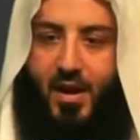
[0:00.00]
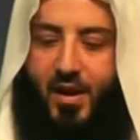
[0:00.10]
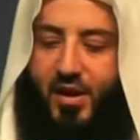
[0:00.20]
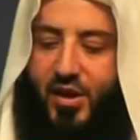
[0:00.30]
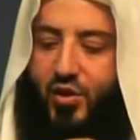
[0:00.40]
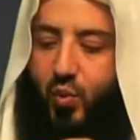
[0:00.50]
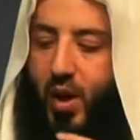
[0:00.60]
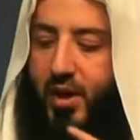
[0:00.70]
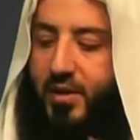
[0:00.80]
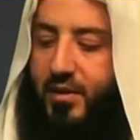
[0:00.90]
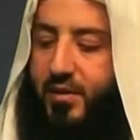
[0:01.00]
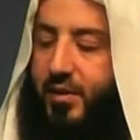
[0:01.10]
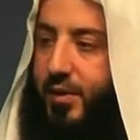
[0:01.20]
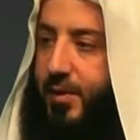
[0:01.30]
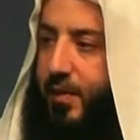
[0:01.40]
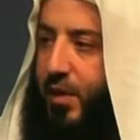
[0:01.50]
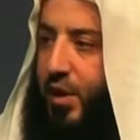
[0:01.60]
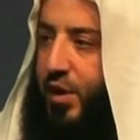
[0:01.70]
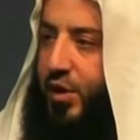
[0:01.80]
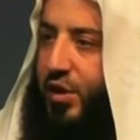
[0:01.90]
this want,
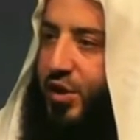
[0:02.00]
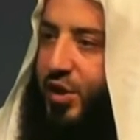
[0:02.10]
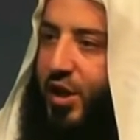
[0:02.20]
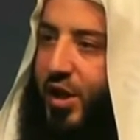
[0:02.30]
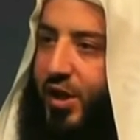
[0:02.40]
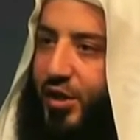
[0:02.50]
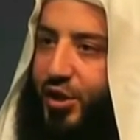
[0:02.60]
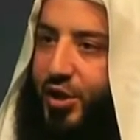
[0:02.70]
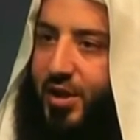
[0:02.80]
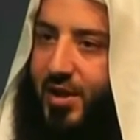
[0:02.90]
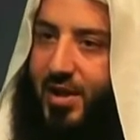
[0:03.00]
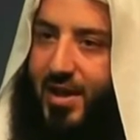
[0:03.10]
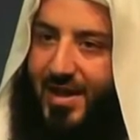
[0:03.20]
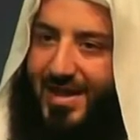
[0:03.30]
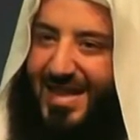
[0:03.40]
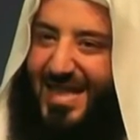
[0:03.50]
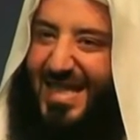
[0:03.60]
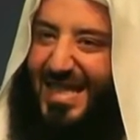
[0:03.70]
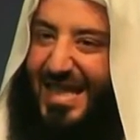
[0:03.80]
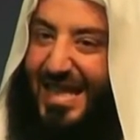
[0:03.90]
this urge,
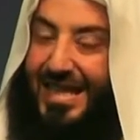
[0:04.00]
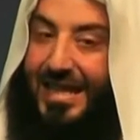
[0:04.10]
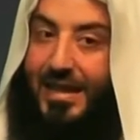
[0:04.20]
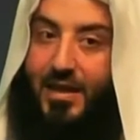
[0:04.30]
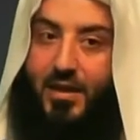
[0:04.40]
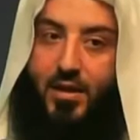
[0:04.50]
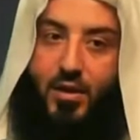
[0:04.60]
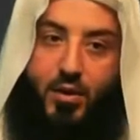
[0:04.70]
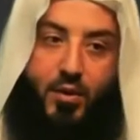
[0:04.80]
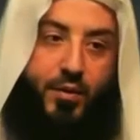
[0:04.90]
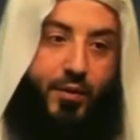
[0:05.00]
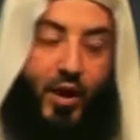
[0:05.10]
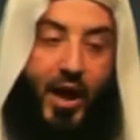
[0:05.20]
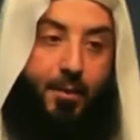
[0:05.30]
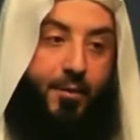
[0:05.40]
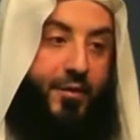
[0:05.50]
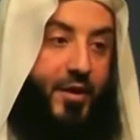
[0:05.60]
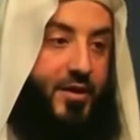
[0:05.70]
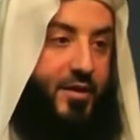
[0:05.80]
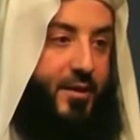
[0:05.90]
this need for
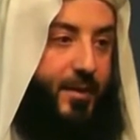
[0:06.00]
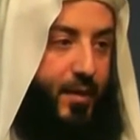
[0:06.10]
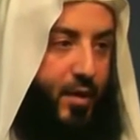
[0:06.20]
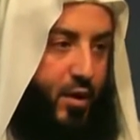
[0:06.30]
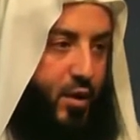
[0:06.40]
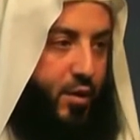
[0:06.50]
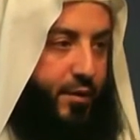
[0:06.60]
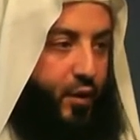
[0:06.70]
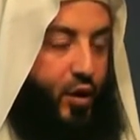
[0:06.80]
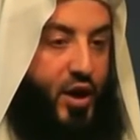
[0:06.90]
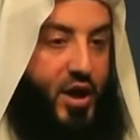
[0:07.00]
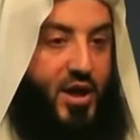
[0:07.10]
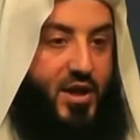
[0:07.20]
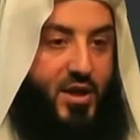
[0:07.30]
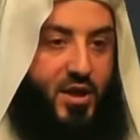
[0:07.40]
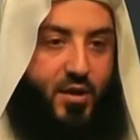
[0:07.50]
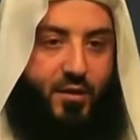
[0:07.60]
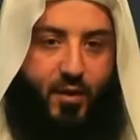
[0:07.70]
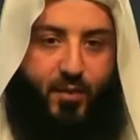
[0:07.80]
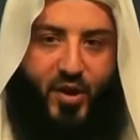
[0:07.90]
comfort, for ease,
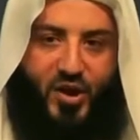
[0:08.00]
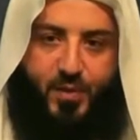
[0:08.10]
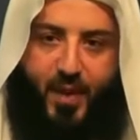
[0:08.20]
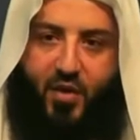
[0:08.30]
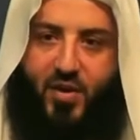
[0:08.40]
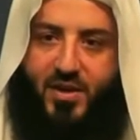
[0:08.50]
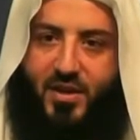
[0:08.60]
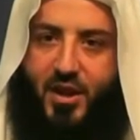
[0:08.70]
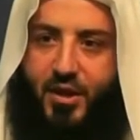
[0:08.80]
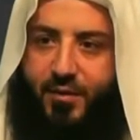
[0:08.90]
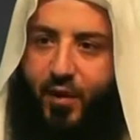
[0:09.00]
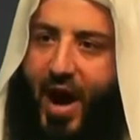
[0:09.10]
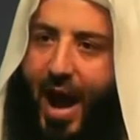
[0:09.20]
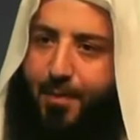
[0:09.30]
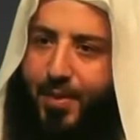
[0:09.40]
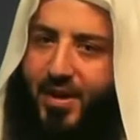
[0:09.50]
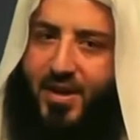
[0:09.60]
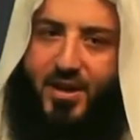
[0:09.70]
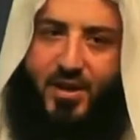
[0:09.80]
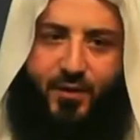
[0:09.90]
for prosperity, for
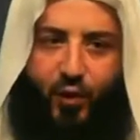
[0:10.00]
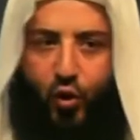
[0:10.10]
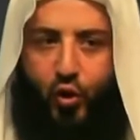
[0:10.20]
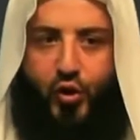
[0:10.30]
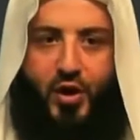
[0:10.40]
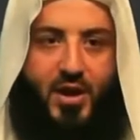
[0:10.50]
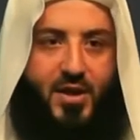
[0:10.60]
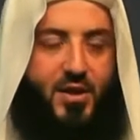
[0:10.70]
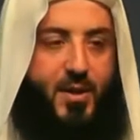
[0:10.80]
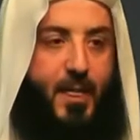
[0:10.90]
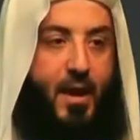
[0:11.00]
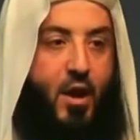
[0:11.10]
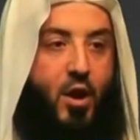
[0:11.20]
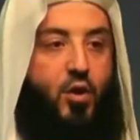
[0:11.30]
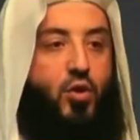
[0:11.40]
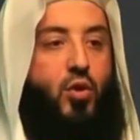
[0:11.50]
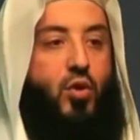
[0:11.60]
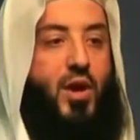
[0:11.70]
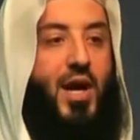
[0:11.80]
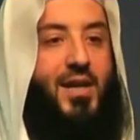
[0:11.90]
happiness, for goodness. The
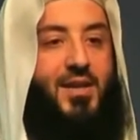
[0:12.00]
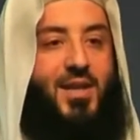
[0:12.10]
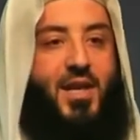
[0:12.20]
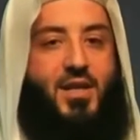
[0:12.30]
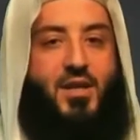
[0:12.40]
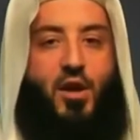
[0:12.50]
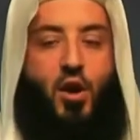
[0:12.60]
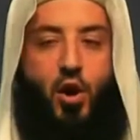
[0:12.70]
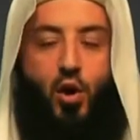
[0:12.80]
Quran says,